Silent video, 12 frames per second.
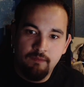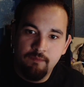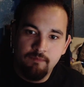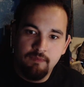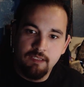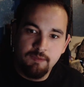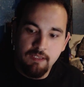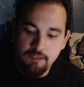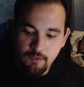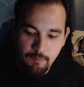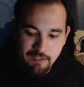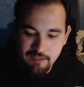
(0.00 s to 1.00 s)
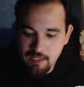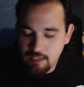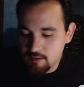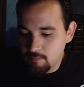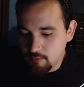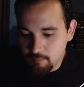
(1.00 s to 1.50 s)
These things are
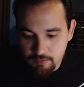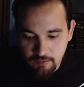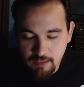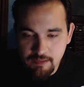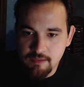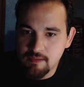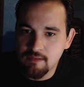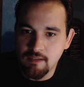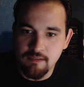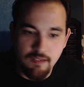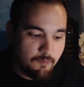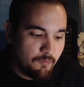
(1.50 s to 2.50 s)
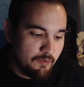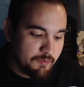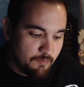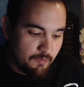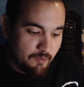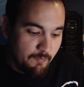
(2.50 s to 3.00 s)
reattachable, but that's not what I was
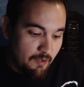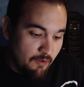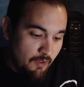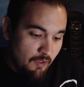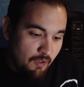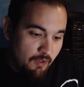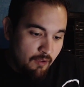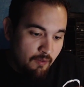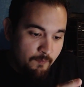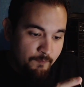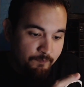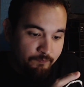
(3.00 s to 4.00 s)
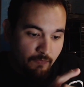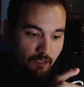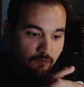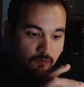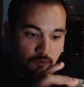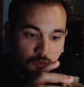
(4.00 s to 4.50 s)
worried about.
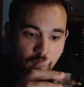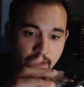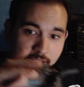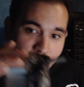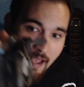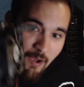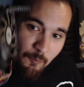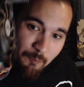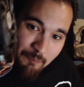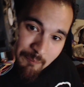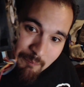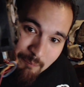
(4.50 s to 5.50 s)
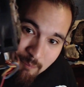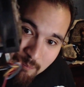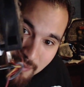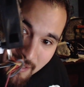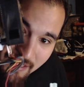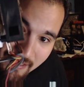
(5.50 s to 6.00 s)
Look at how big